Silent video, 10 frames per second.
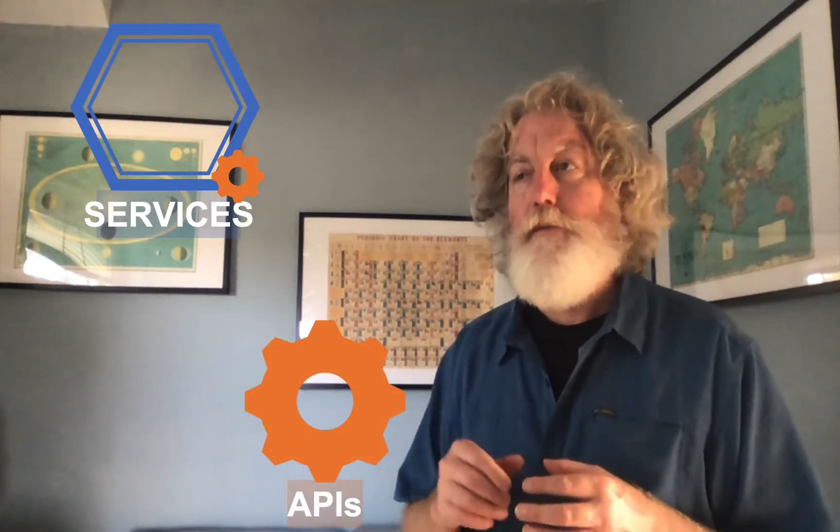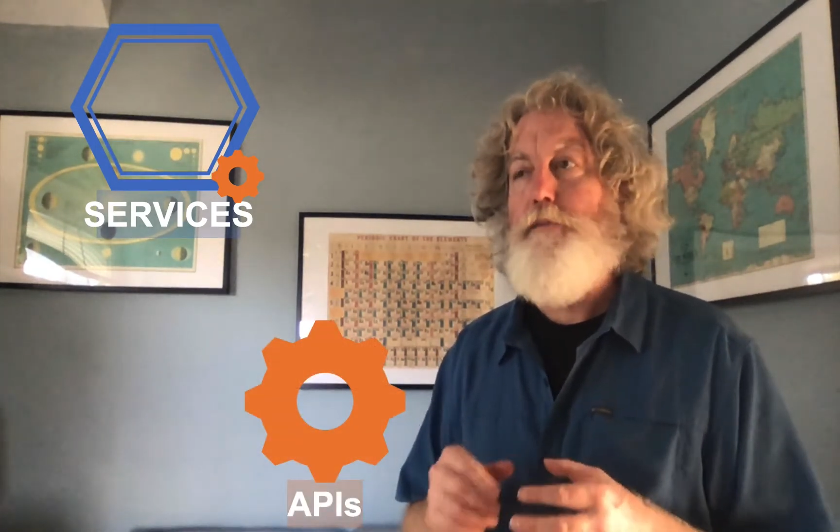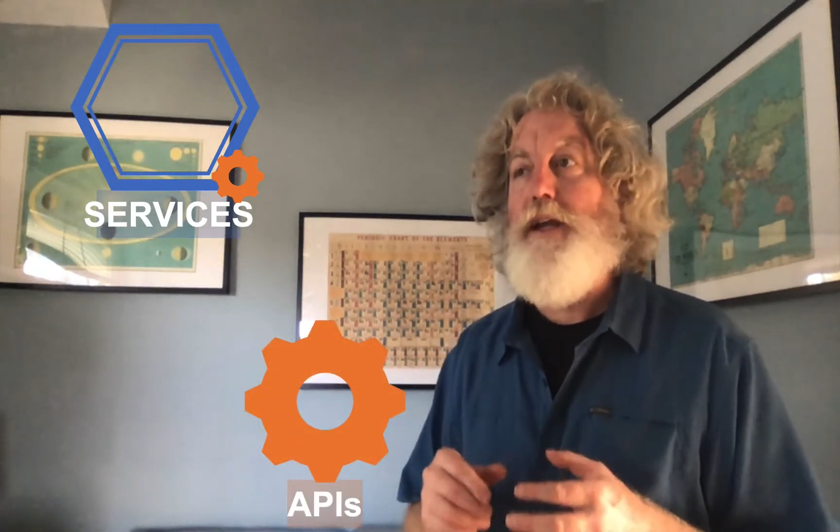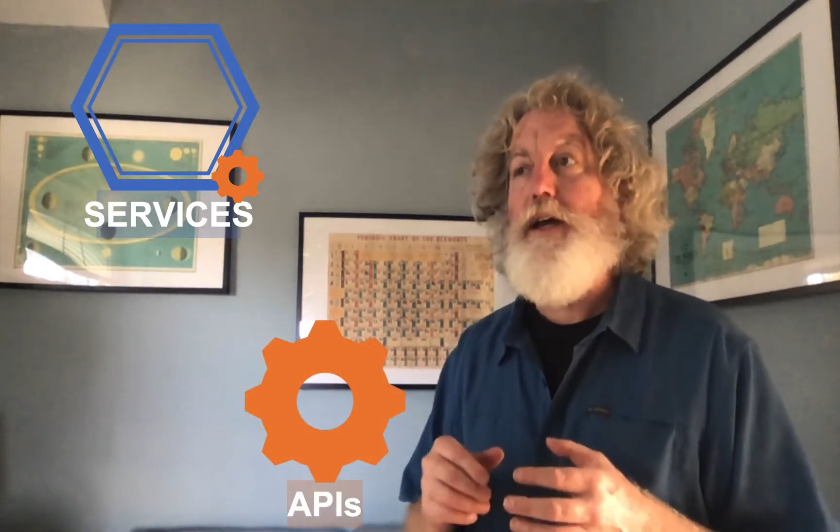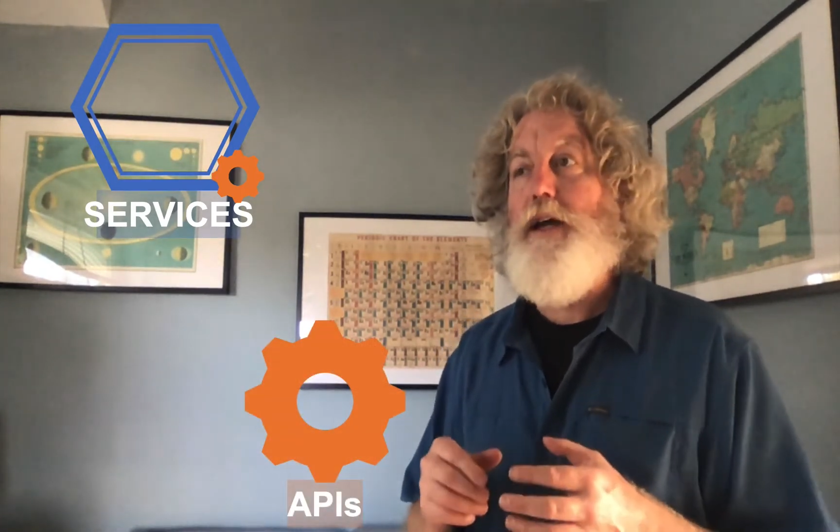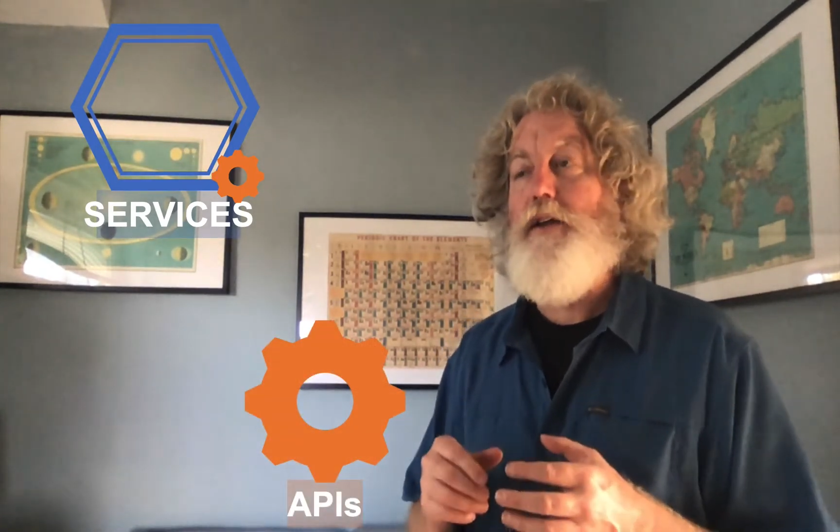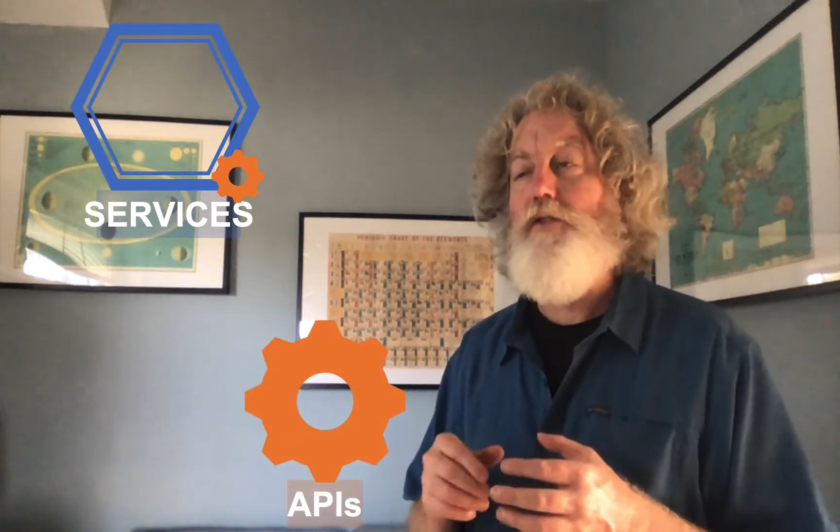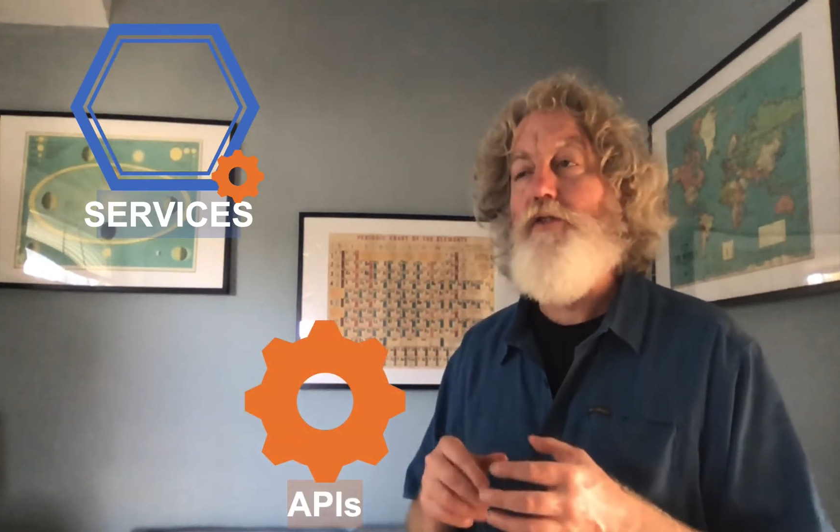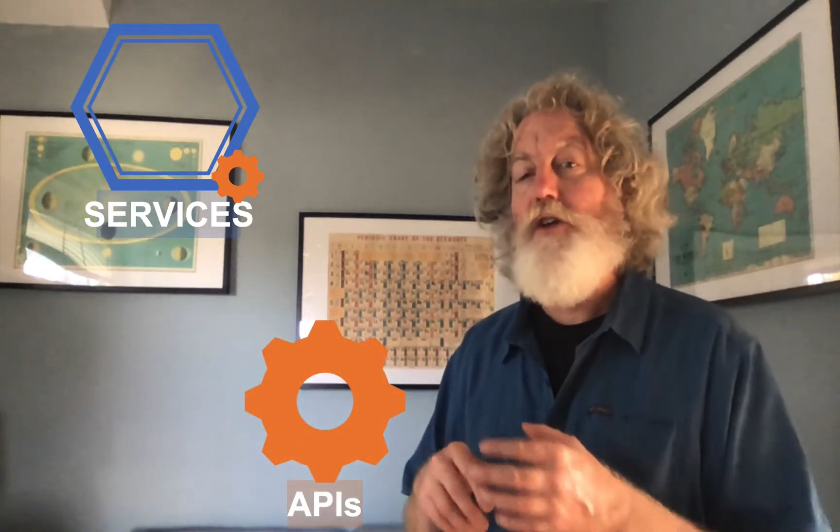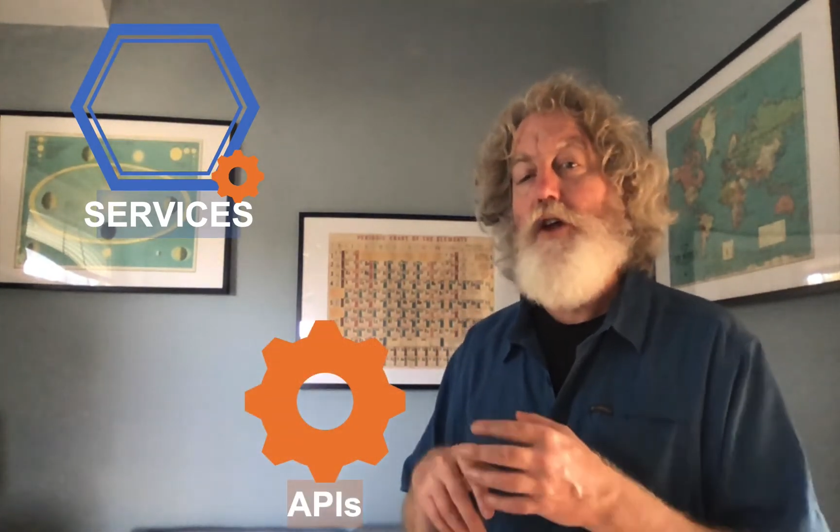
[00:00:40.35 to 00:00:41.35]

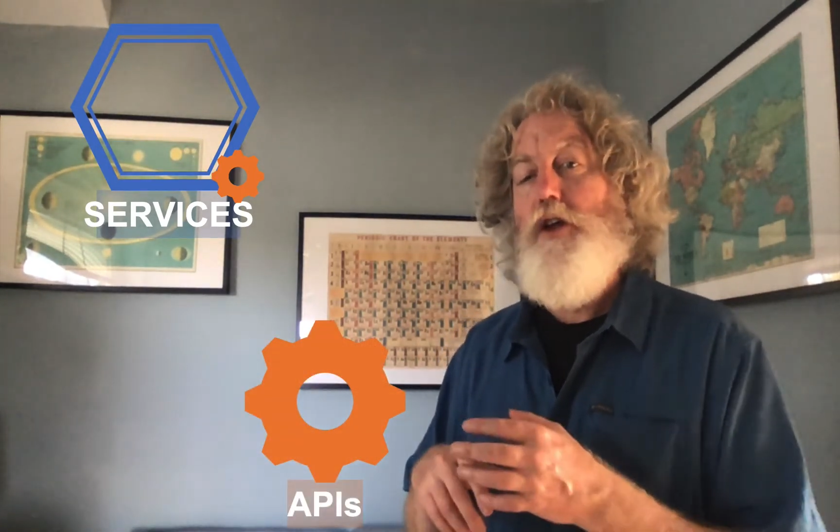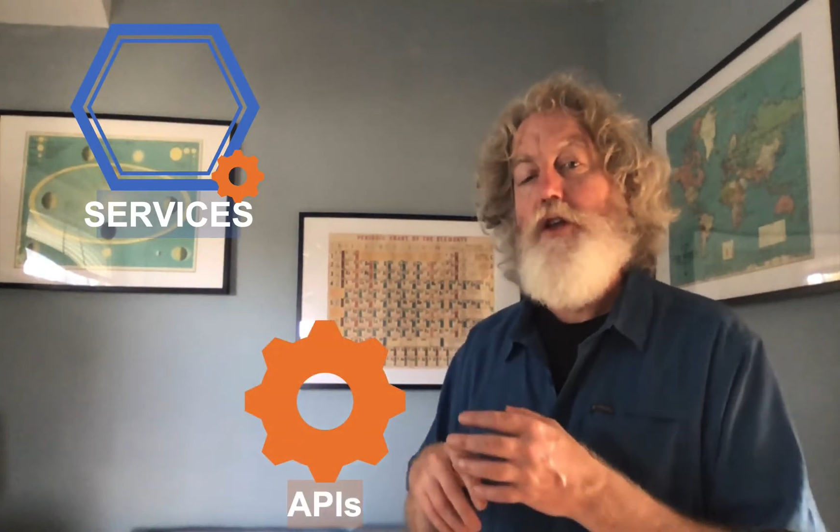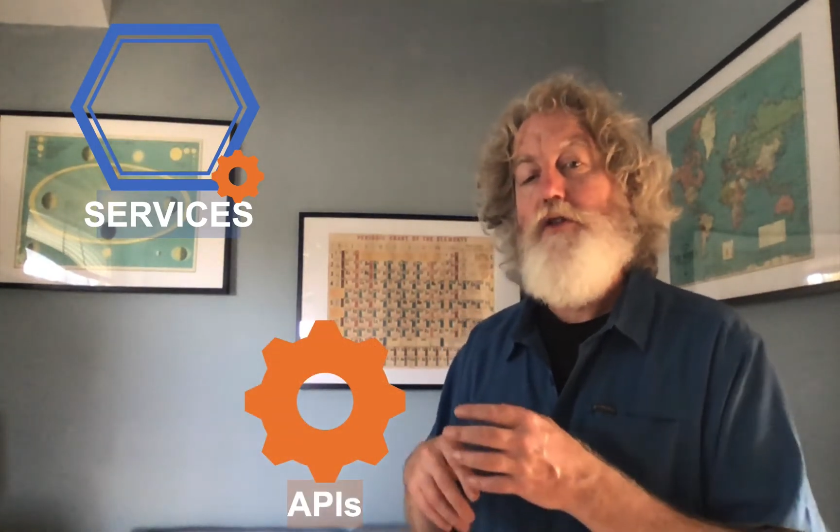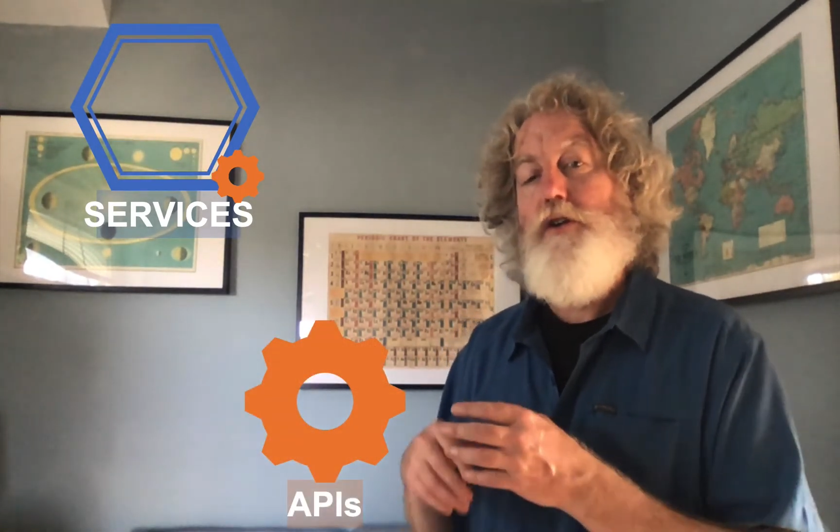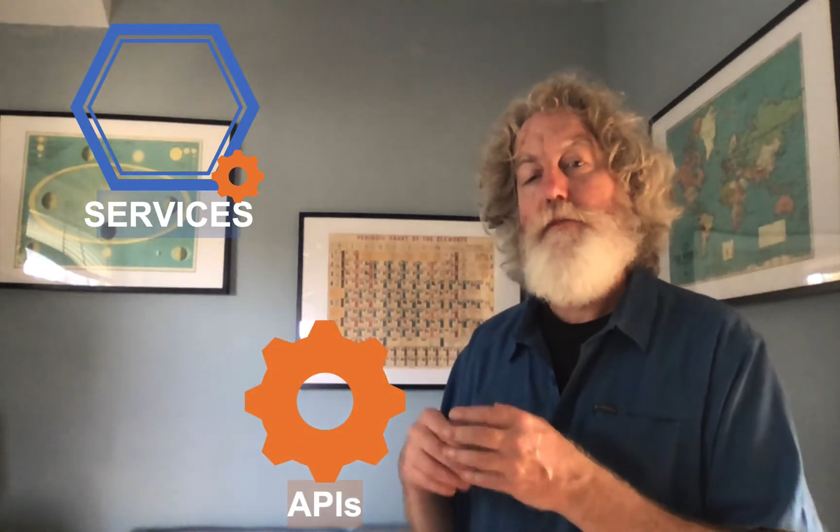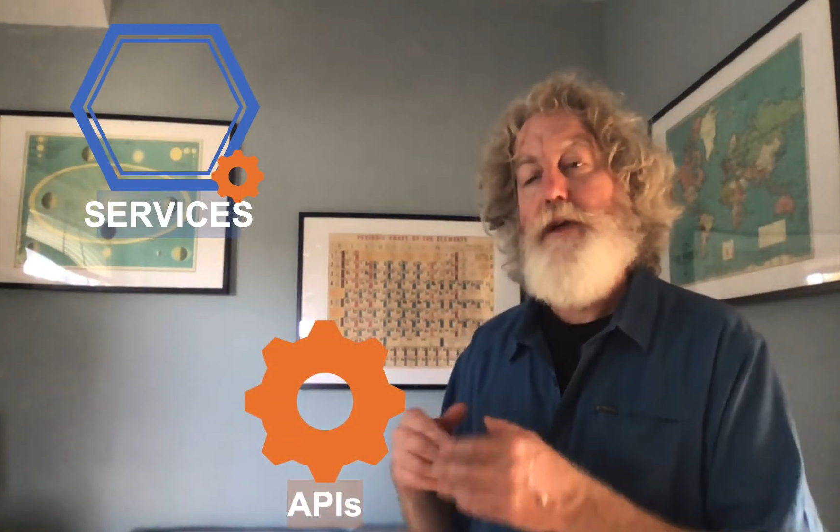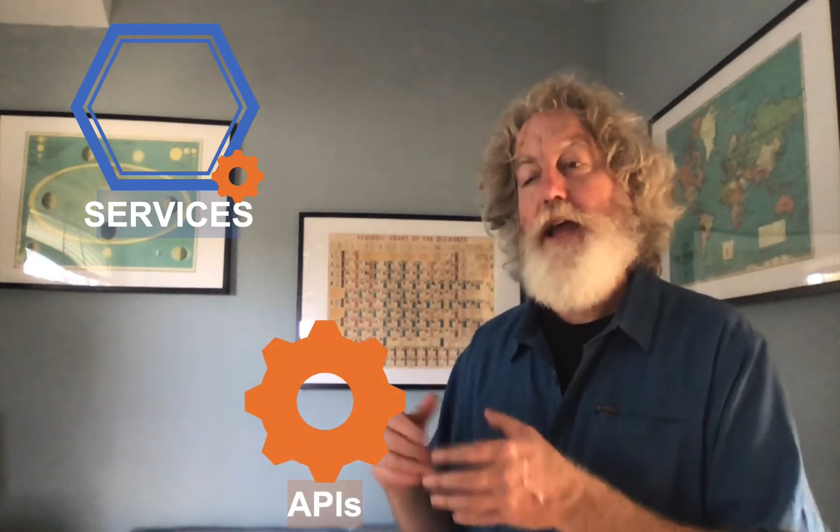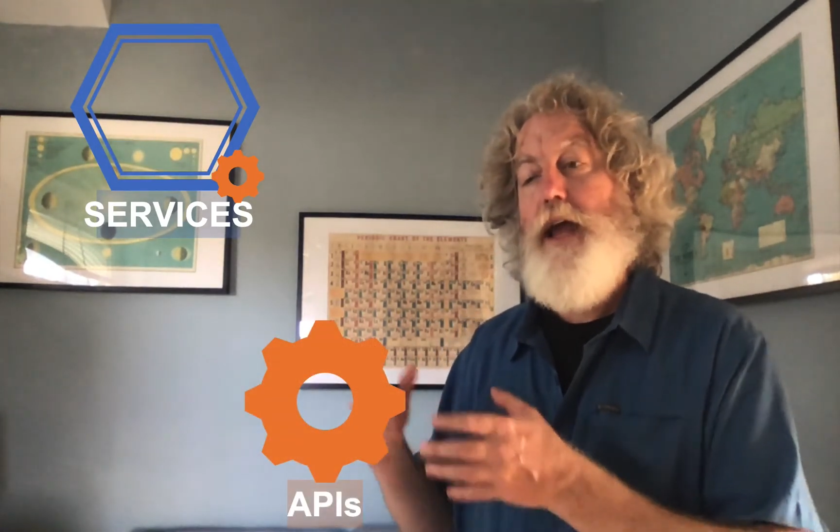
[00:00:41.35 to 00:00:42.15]
because there can be